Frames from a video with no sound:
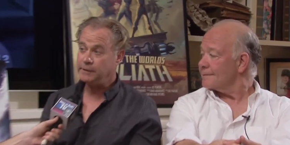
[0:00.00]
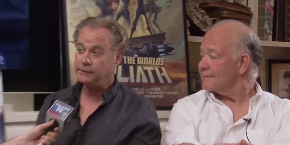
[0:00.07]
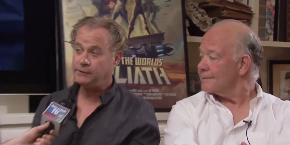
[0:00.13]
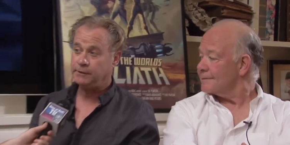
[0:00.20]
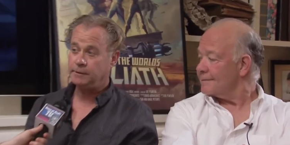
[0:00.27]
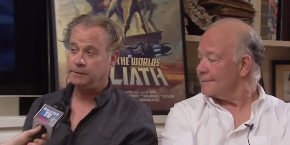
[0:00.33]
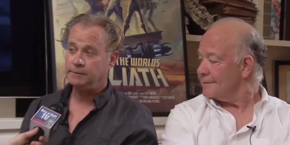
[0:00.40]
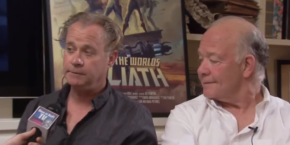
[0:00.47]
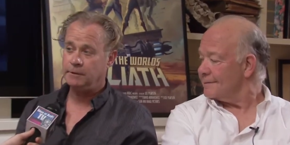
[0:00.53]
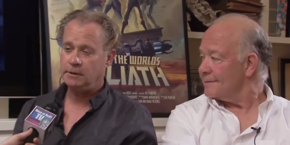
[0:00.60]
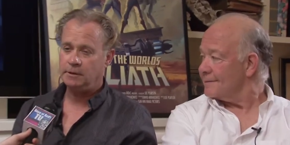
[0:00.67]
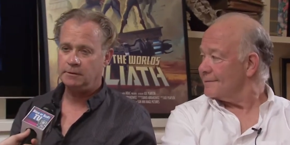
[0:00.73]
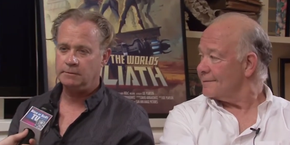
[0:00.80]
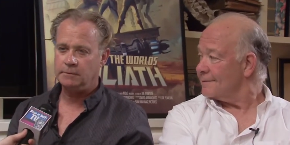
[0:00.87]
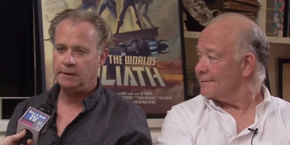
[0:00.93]
Speaker 1: easy.
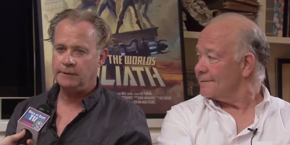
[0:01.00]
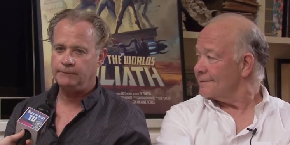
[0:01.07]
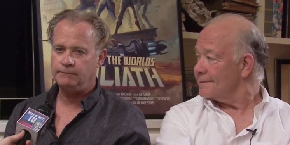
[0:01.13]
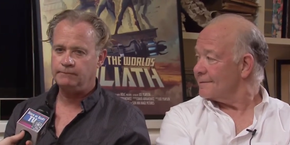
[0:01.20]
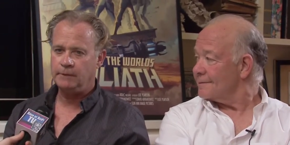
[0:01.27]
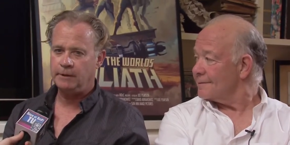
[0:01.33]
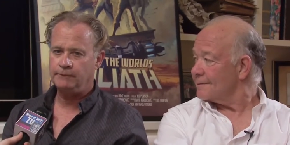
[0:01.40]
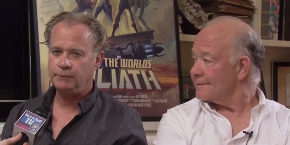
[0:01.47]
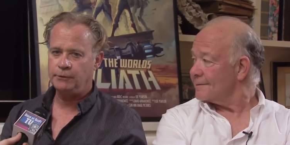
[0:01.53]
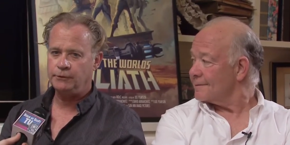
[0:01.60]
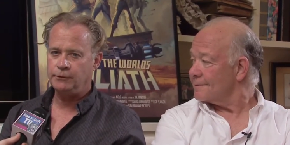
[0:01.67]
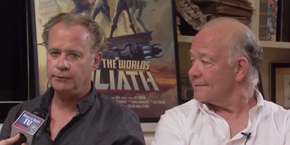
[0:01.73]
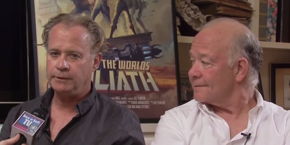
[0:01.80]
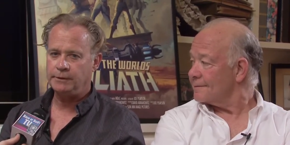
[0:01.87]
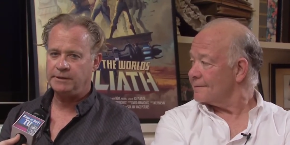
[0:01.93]
Um, I've, I've been
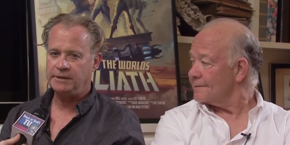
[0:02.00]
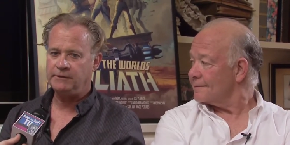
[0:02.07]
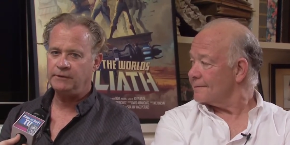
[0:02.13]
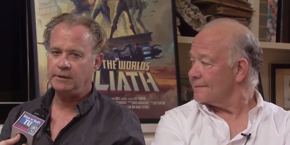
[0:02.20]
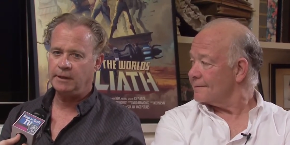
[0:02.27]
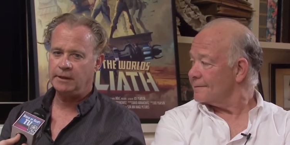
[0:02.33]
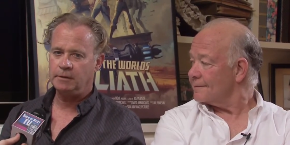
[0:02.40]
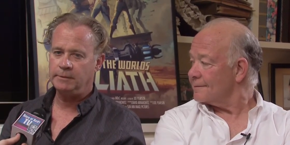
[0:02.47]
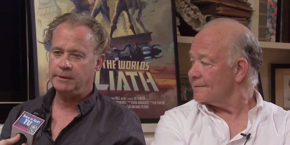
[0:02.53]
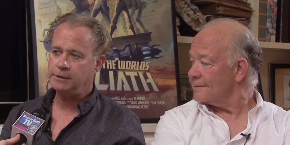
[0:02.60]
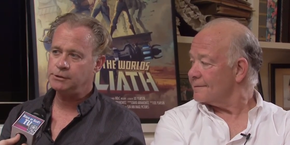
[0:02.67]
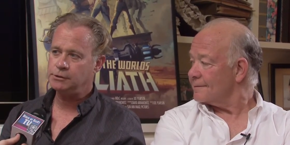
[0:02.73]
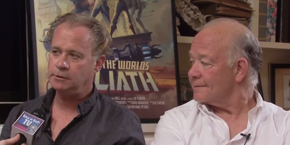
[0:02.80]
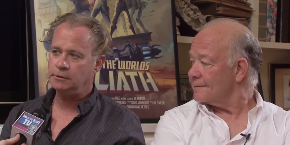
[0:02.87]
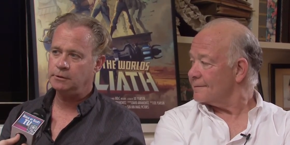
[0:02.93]
doing TV
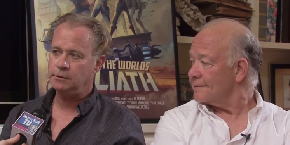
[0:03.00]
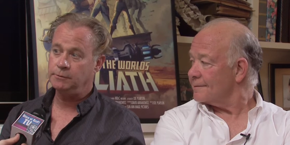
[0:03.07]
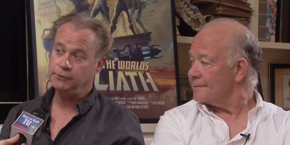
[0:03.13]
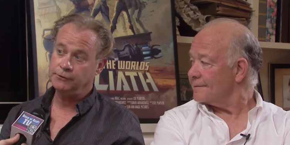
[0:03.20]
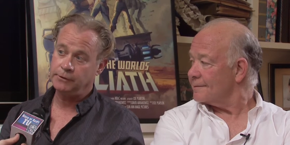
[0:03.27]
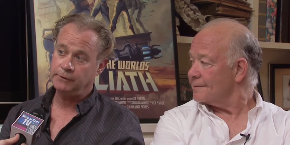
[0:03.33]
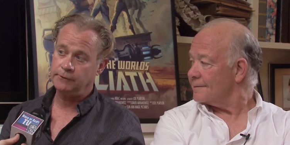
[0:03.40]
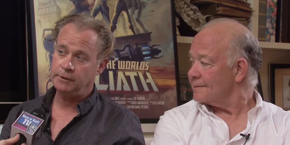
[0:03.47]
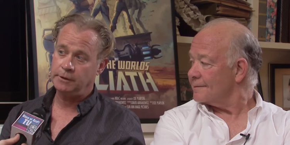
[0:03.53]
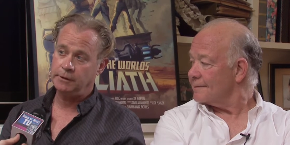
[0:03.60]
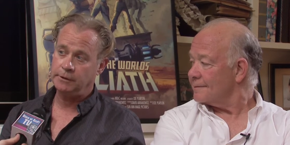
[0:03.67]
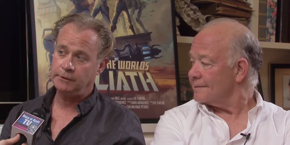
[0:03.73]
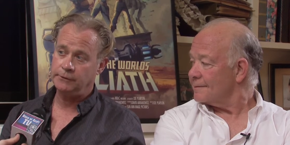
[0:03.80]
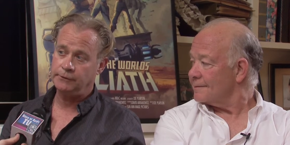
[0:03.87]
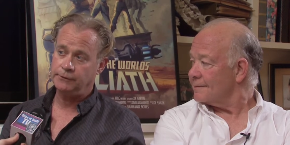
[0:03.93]
animation and music
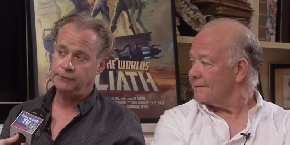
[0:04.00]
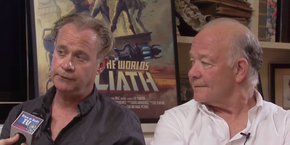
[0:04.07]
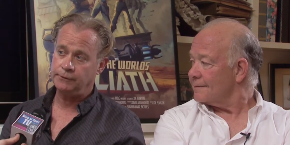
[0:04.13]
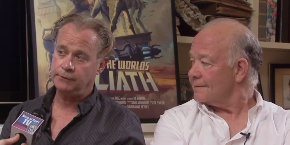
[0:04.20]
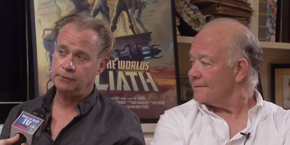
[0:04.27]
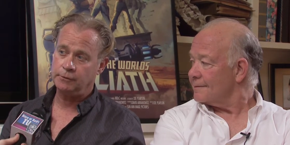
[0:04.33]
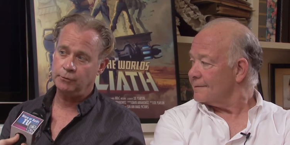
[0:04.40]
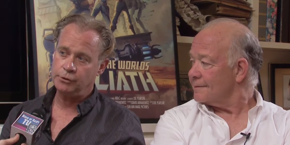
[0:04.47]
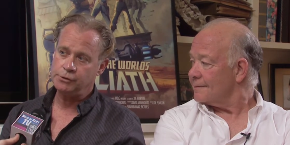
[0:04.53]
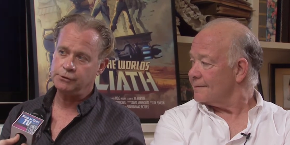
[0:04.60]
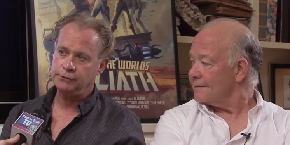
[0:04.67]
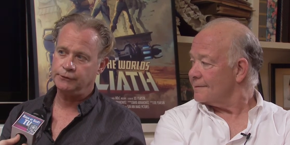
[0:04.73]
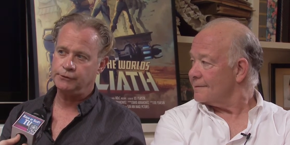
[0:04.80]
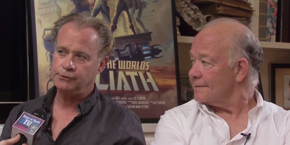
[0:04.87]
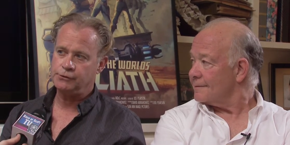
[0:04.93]
videos,
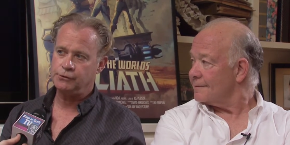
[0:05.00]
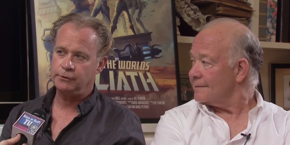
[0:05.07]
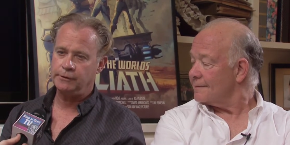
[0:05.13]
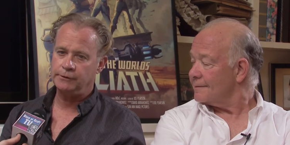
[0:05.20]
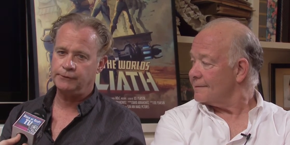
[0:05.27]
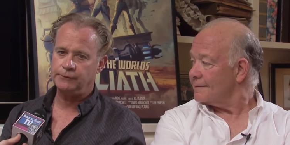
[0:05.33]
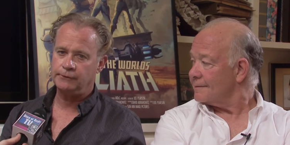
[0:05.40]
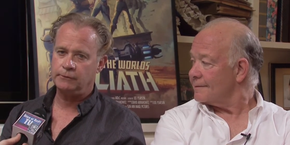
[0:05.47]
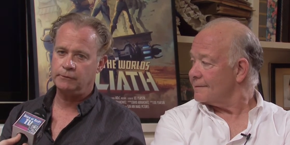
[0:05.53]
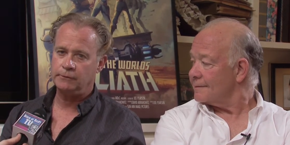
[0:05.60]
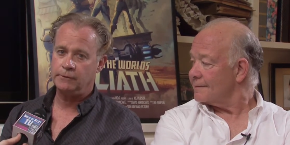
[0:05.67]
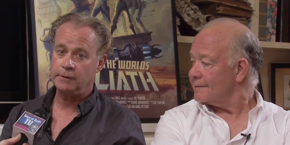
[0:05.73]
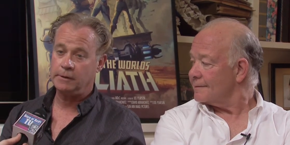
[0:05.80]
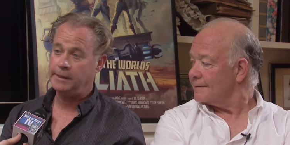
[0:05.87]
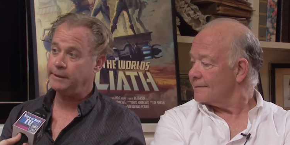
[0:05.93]
commercials, and shorts for
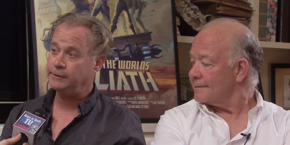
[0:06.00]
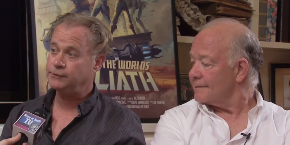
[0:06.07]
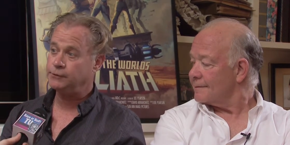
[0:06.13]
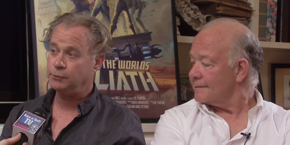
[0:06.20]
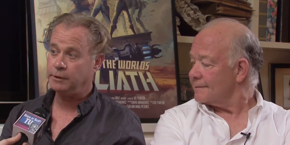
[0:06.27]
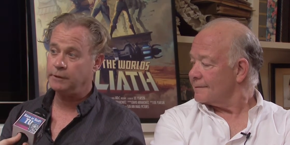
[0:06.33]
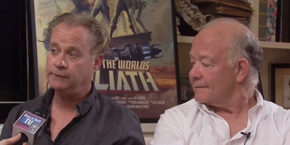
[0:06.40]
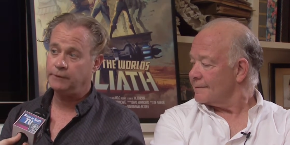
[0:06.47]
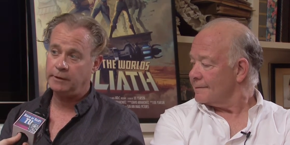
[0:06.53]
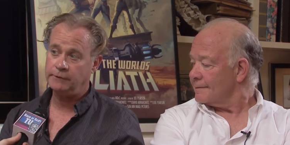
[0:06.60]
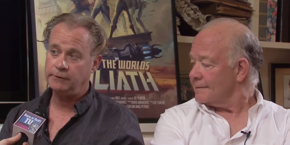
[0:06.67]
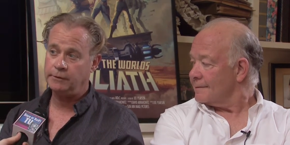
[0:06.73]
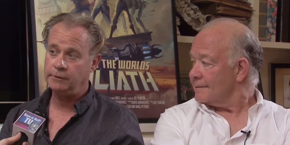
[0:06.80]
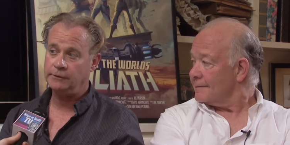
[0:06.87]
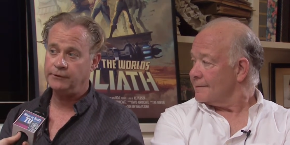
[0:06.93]
the last 25
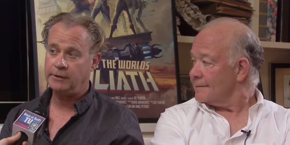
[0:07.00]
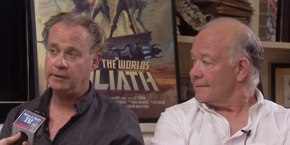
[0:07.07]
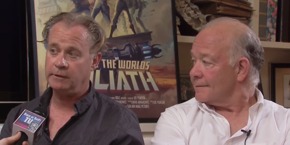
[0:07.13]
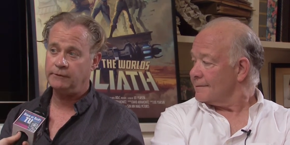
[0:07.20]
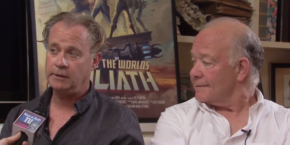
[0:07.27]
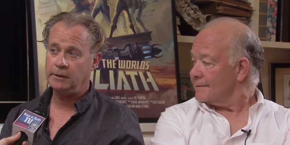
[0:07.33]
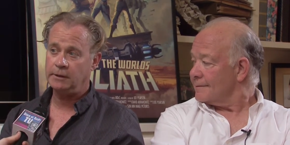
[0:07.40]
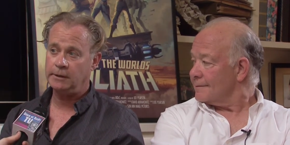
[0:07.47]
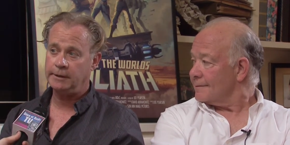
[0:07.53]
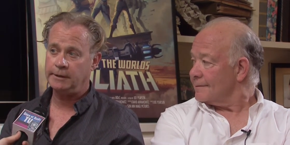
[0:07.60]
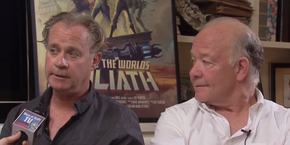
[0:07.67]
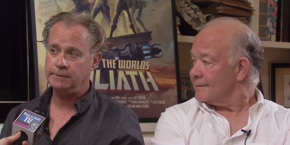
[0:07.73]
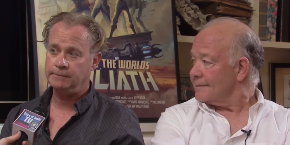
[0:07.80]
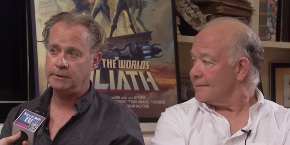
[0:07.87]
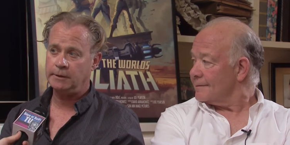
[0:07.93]
years out of
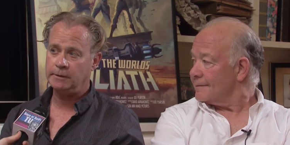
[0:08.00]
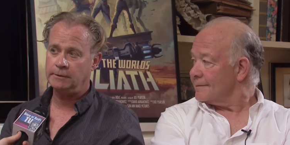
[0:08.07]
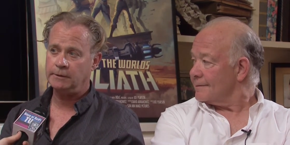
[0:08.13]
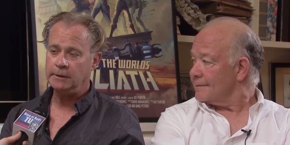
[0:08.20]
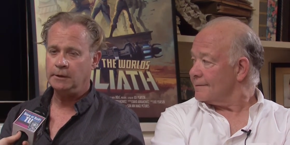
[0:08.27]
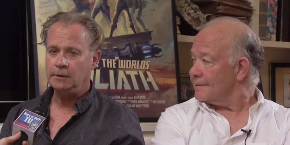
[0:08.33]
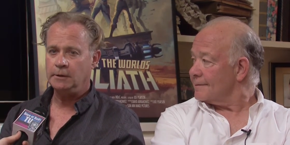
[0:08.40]
LA. And